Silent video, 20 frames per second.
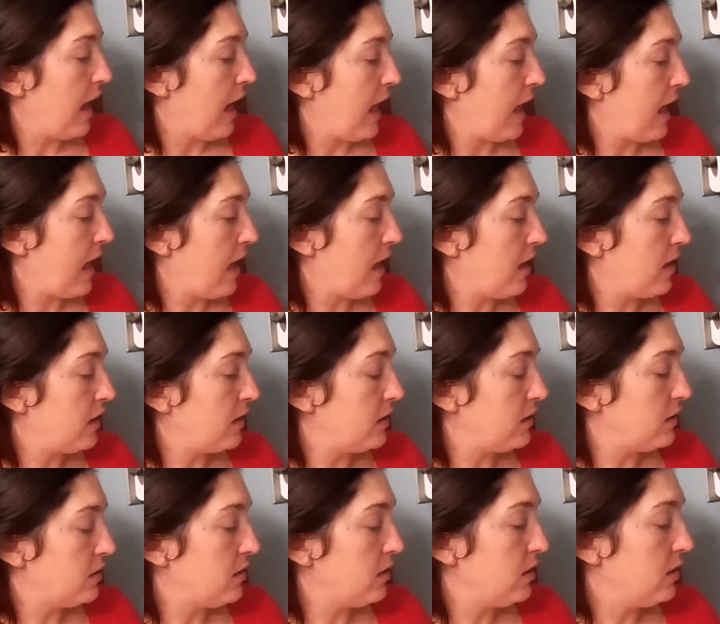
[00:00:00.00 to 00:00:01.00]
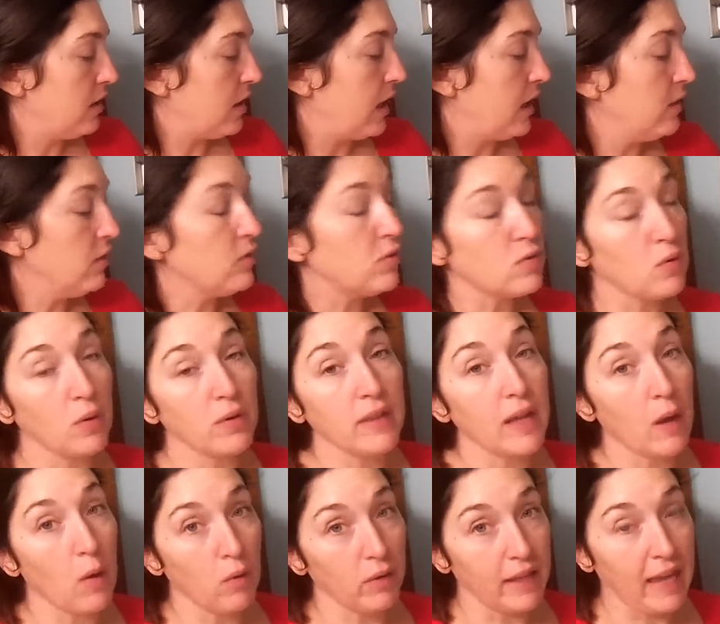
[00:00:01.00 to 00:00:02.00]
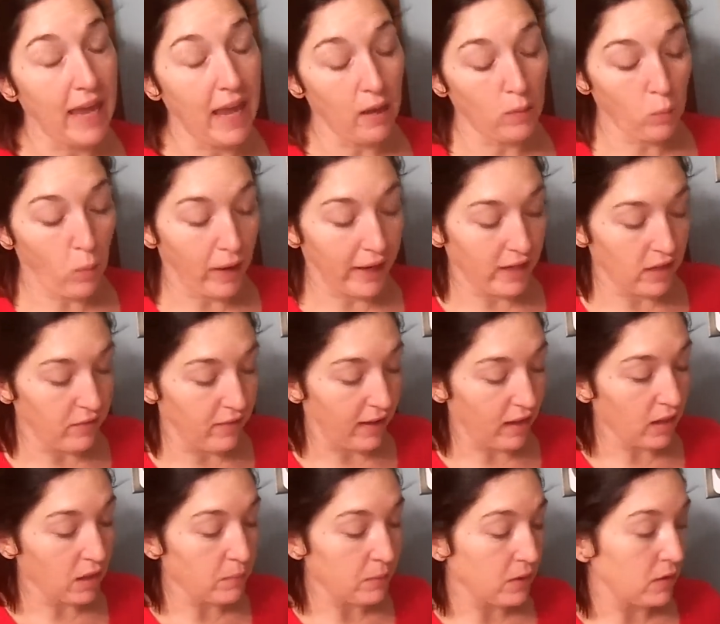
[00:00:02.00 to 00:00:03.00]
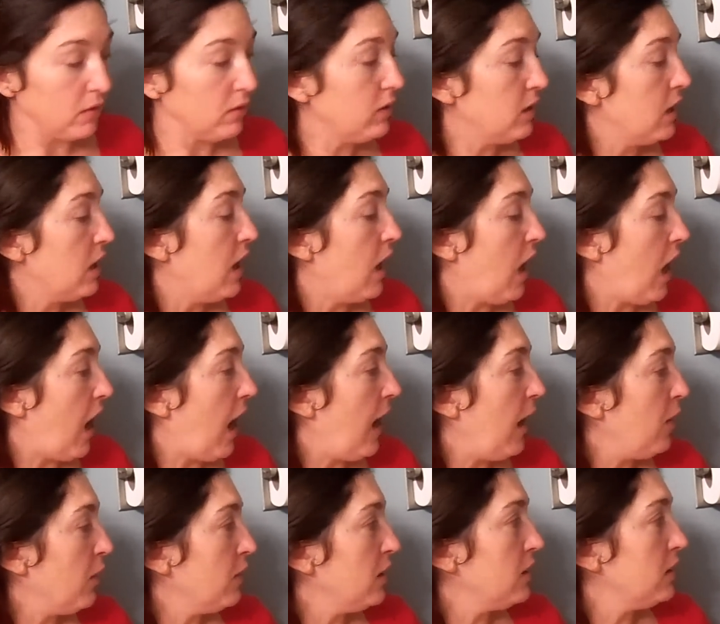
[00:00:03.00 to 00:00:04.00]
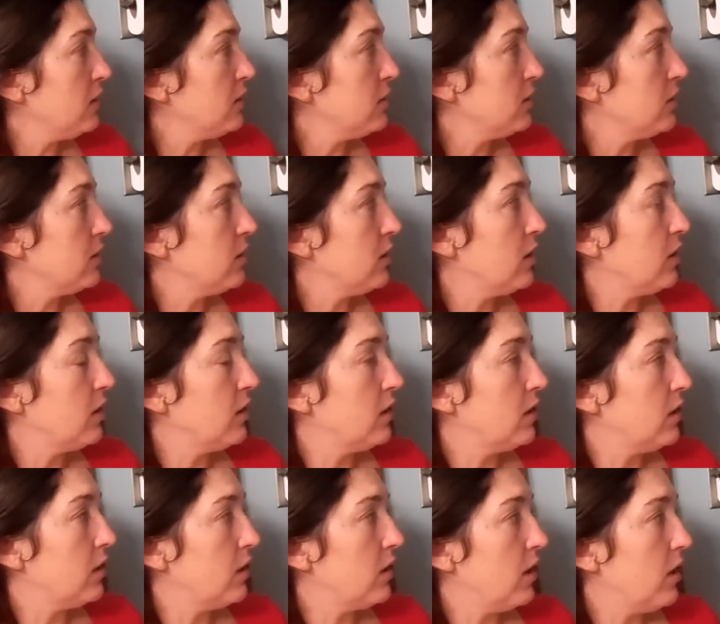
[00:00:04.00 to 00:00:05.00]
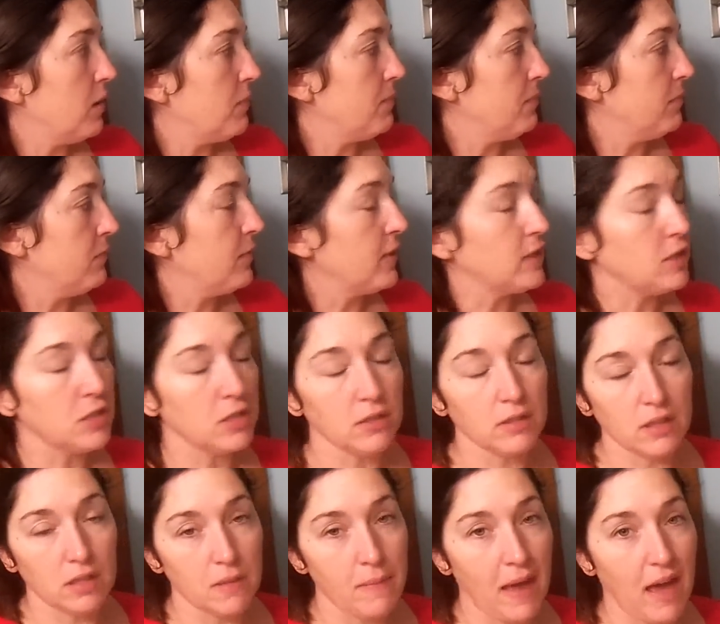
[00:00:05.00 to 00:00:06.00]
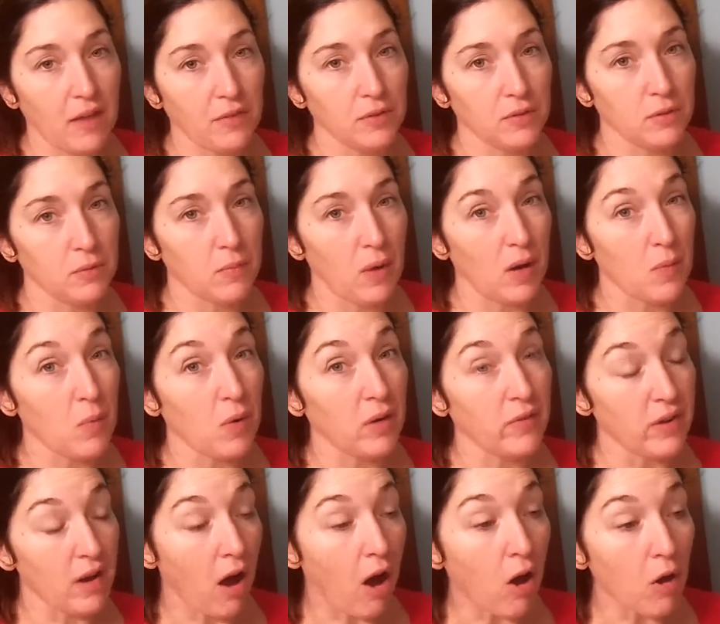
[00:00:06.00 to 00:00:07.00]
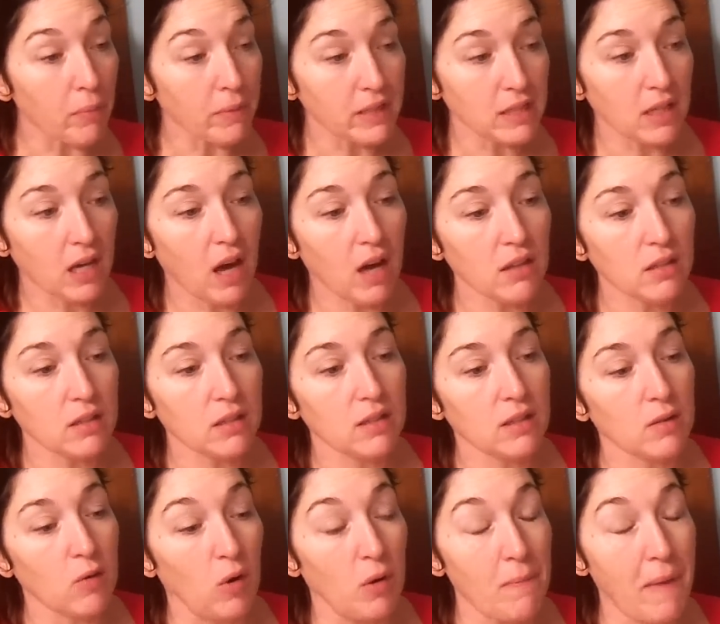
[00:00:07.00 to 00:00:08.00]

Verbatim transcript: and in the store they only had white available. Our fixtures in the bathroom are more of an almond color or